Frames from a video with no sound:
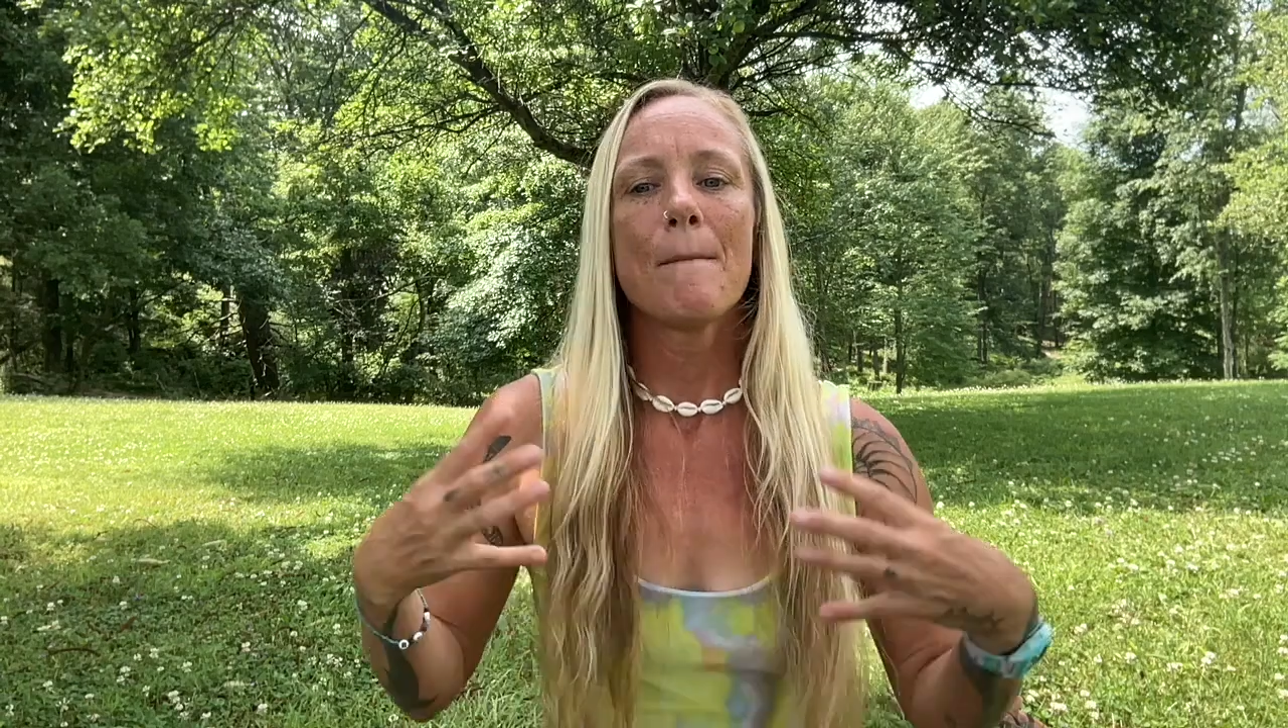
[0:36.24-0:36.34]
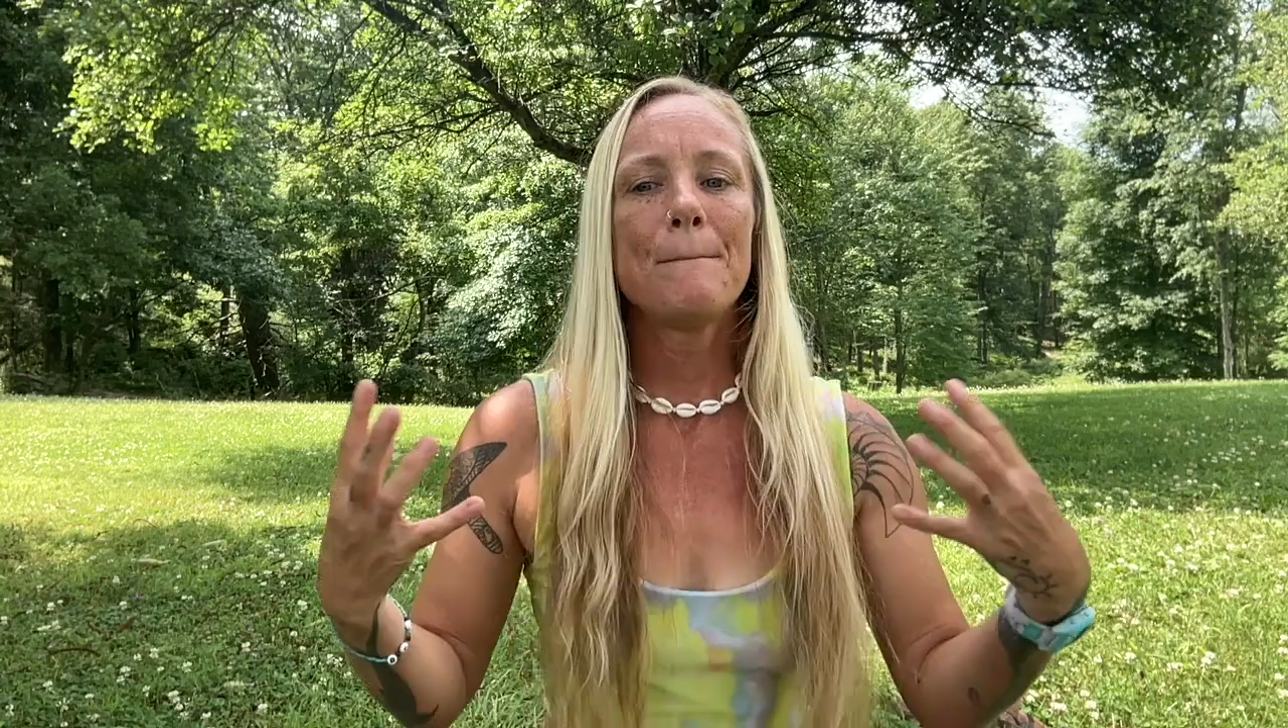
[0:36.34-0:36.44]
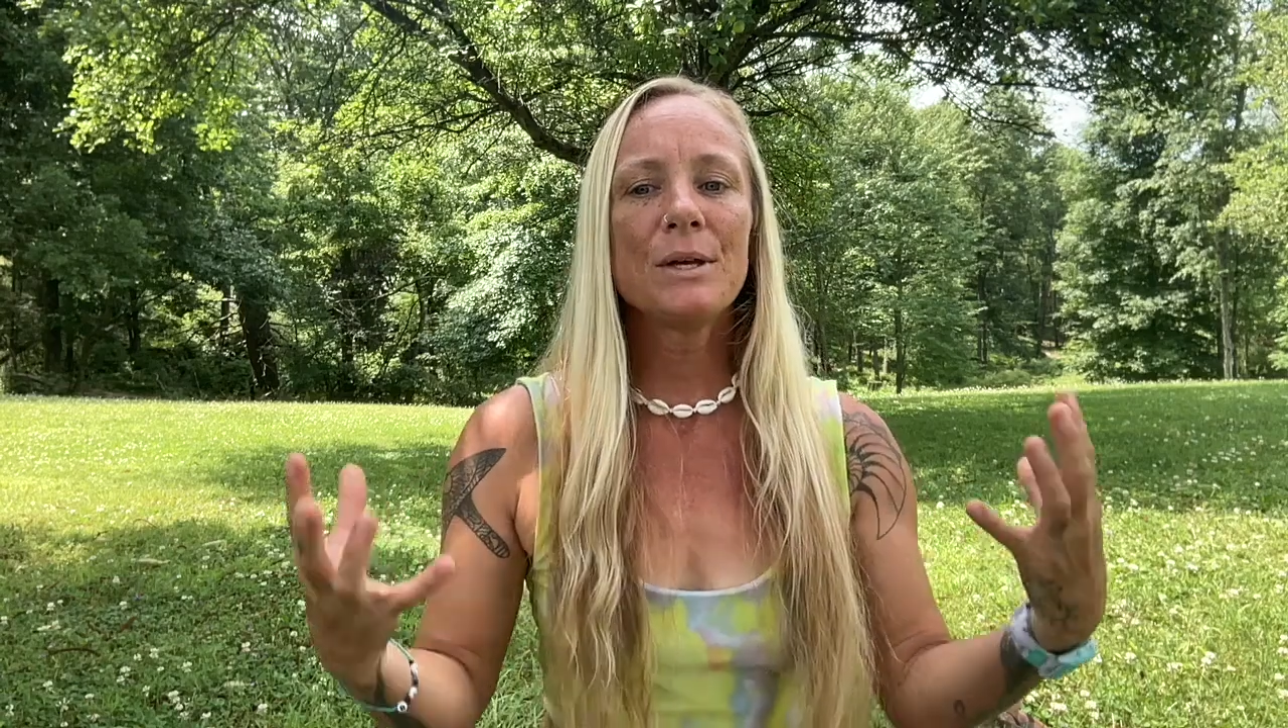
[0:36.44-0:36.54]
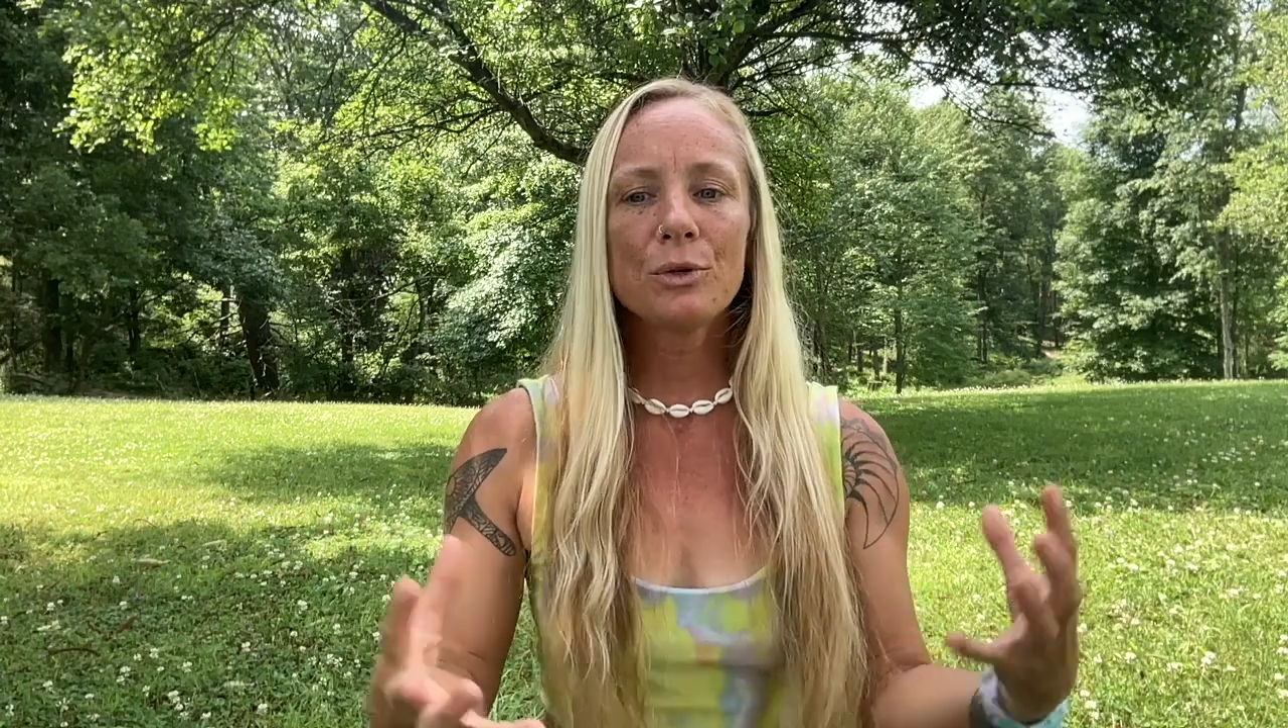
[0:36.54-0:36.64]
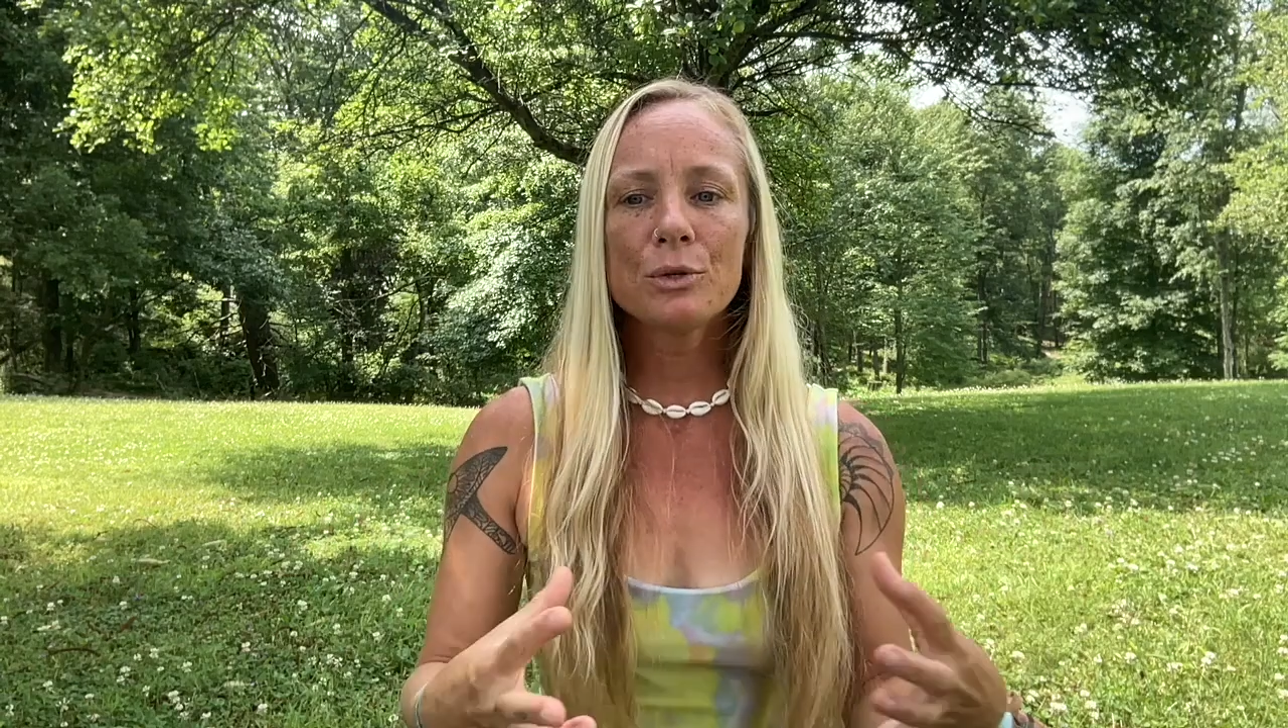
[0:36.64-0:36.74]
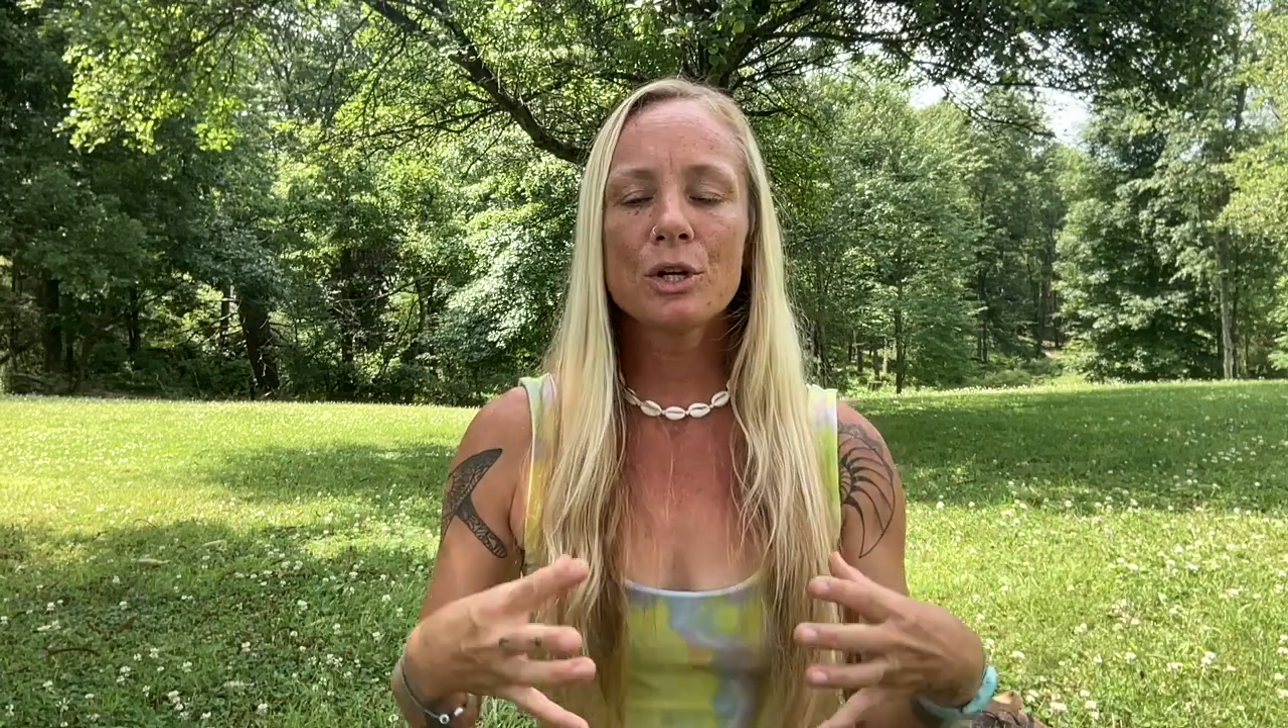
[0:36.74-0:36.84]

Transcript: build